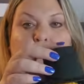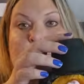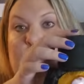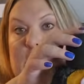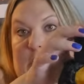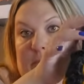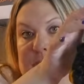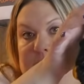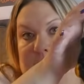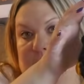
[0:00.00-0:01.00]
monkey
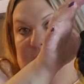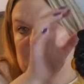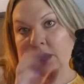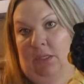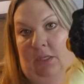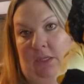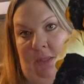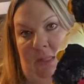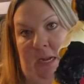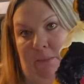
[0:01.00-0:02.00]

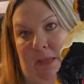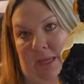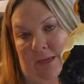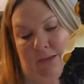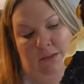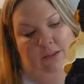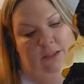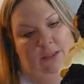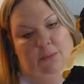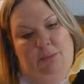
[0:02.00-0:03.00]
that I made
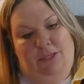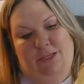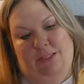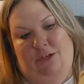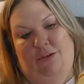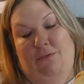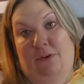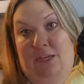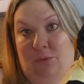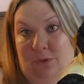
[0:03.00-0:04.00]
because I couldn't
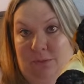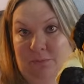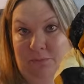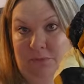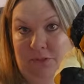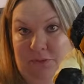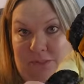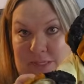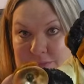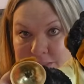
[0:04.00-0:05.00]
find one. So he's
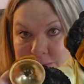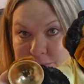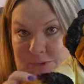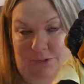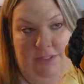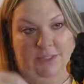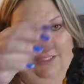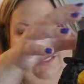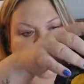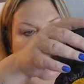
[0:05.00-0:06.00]
got the symbols,
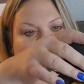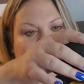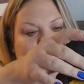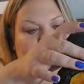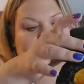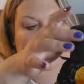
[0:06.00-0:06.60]
his hat,